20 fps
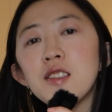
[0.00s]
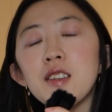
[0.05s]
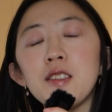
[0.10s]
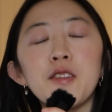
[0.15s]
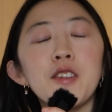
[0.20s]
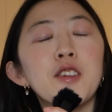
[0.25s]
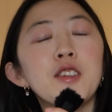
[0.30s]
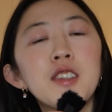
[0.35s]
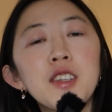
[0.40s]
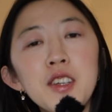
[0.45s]

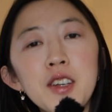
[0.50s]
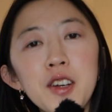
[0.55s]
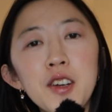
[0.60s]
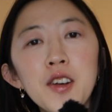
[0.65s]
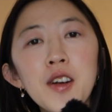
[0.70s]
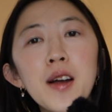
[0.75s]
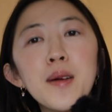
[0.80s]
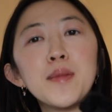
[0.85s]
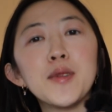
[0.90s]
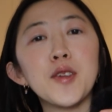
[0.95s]
If you're new
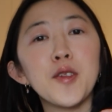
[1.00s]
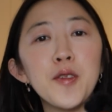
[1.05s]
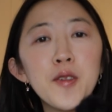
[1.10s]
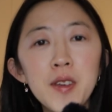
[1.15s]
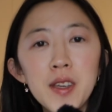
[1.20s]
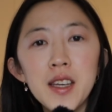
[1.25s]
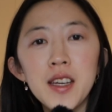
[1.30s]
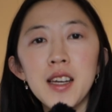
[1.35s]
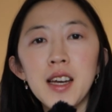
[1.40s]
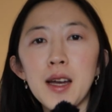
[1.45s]
here, I'm
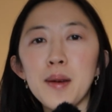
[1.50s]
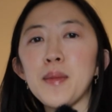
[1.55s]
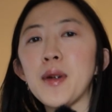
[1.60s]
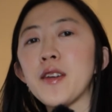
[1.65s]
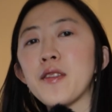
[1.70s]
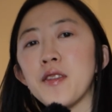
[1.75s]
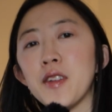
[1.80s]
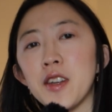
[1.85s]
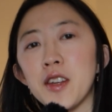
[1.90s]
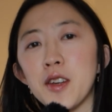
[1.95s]
Sophia. I
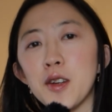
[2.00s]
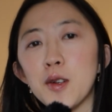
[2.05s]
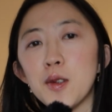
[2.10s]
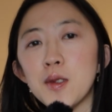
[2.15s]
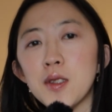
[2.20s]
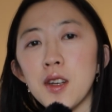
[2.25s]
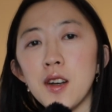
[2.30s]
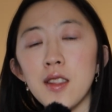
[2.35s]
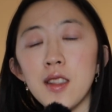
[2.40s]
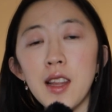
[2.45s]
make
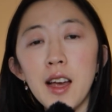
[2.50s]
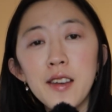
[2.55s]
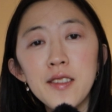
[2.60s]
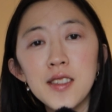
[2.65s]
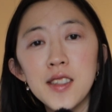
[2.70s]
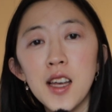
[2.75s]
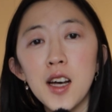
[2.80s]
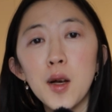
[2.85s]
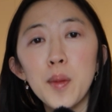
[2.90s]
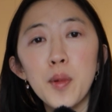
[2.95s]
videos on
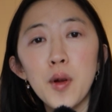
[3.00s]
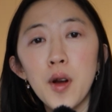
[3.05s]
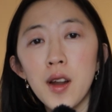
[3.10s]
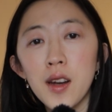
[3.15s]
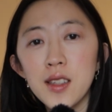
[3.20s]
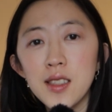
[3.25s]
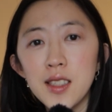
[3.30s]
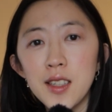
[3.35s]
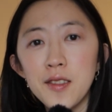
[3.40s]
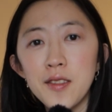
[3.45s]
lifestyle,
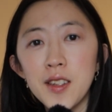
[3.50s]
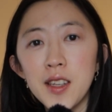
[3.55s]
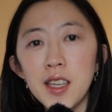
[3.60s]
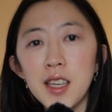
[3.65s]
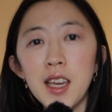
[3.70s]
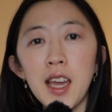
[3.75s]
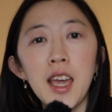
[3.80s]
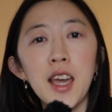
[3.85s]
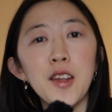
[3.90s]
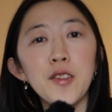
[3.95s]

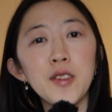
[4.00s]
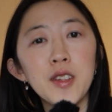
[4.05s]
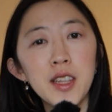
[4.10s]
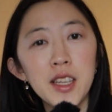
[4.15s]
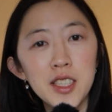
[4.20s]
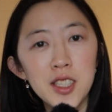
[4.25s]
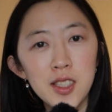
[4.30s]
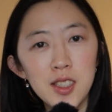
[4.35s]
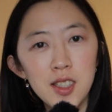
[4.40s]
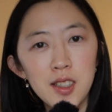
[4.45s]
productivity, and
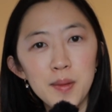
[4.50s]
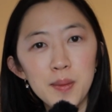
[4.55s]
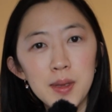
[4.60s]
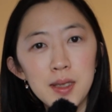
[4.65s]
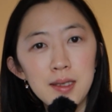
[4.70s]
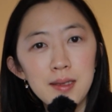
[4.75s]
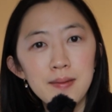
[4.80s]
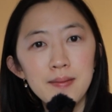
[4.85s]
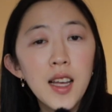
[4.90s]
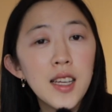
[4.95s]

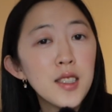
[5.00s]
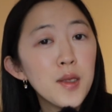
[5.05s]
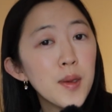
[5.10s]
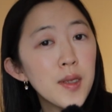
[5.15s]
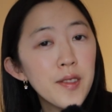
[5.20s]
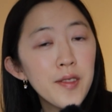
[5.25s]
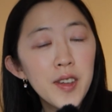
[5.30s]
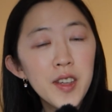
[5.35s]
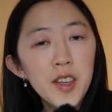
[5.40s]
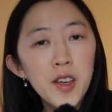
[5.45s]
relationships. Last
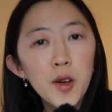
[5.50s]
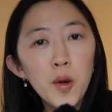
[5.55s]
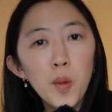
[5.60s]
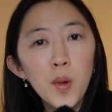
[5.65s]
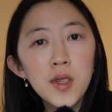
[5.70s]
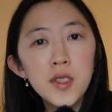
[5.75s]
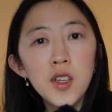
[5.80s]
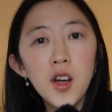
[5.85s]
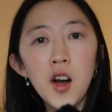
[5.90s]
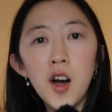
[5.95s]
week's video
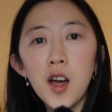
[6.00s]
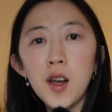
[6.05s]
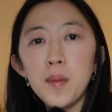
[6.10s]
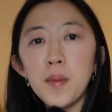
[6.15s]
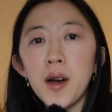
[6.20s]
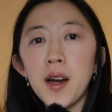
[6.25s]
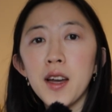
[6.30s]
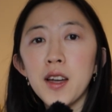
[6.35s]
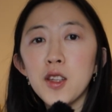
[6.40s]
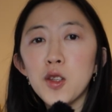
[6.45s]
was on
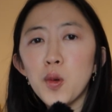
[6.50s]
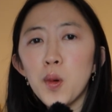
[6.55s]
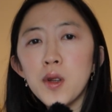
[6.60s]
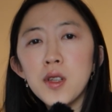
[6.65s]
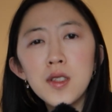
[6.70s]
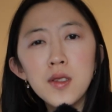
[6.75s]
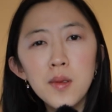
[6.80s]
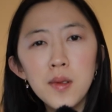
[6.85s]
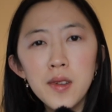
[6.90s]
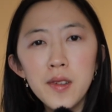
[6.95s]
my
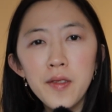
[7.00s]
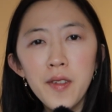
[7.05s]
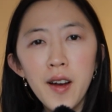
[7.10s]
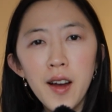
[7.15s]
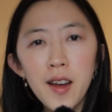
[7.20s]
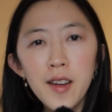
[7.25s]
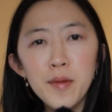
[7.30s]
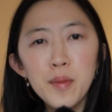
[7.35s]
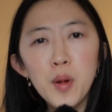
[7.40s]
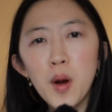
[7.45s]

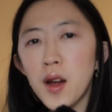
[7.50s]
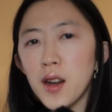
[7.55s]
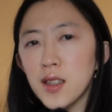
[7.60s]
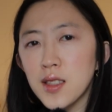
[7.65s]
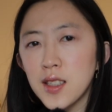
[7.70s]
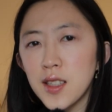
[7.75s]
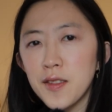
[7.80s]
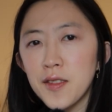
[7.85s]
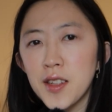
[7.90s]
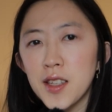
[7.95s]
2025
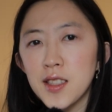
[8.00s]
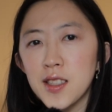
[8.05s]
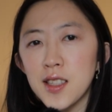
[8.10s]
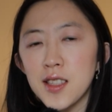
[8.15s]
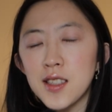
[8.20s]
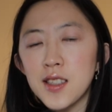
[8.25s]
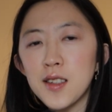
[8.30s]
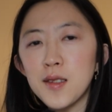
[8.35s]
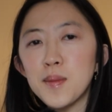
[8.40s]
productivity system.